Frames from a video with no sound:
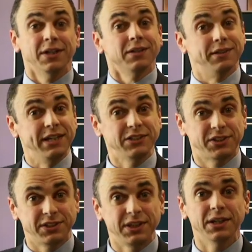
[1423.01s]
This
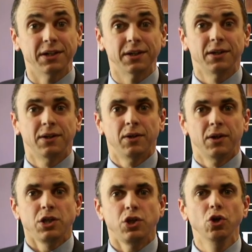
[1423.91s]
year,
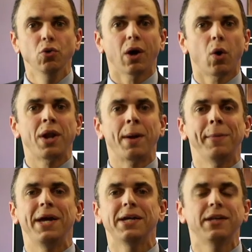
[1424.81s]
you are going to
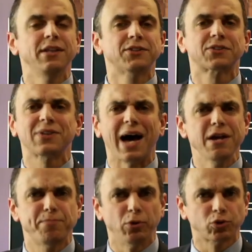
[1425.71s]
make
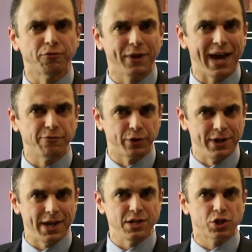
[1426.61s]
disciples of every
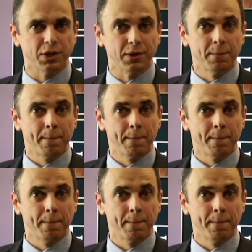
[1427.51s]
nation.